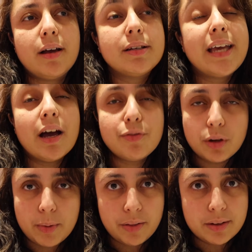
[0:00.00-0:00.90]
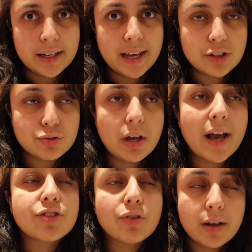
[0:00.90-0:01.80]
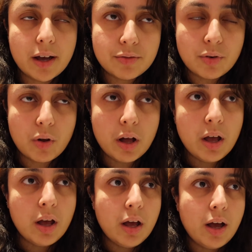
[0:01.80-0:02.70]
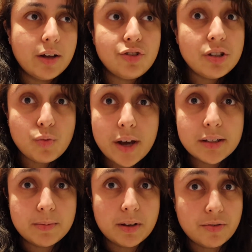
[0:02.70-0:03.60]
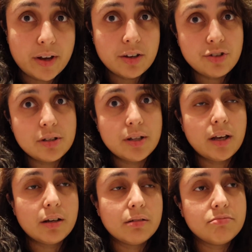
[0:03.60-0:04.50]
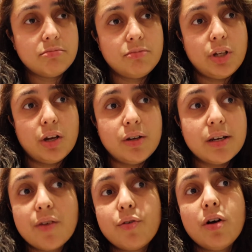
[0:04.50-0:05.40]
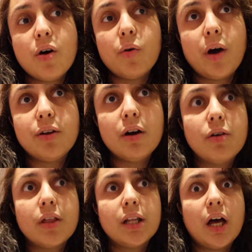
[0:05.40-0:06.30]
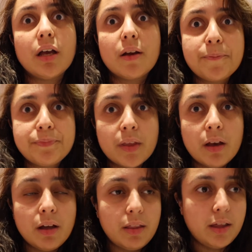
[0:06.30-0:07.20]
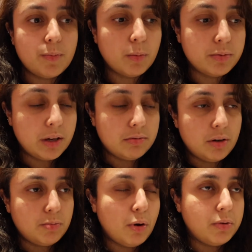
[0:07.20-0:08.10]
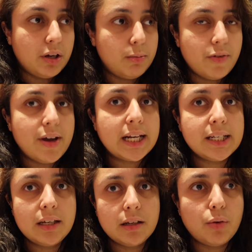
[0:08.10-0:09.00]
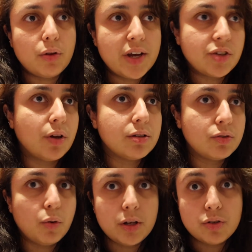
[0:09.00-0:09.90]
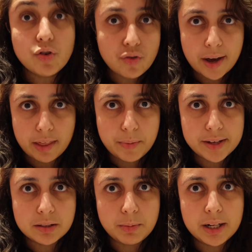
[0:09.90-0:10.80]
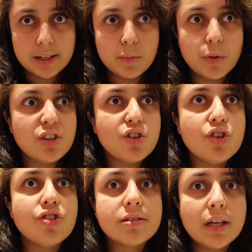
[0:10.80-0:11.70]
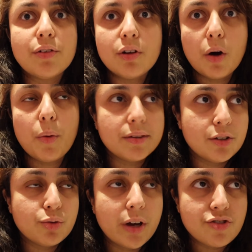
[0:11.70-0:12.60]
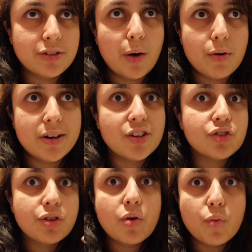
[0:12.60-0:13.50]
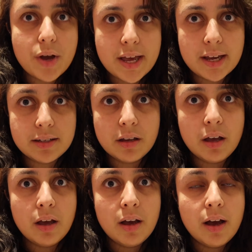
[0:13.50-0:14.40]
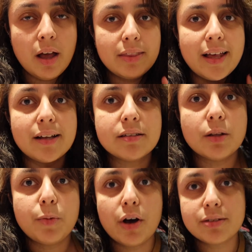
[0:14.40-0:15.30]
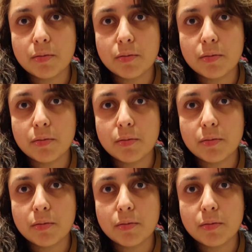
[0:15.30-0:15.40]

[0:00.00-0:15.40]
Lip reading: careful about this, like extra careful, and she's right, to be fair. She's like, you know, you never know. I know that like they're probably going to be very clean, and all the restaurants normally do try their best to be clean, but you just never know what the situation that we're in is. So weird that the person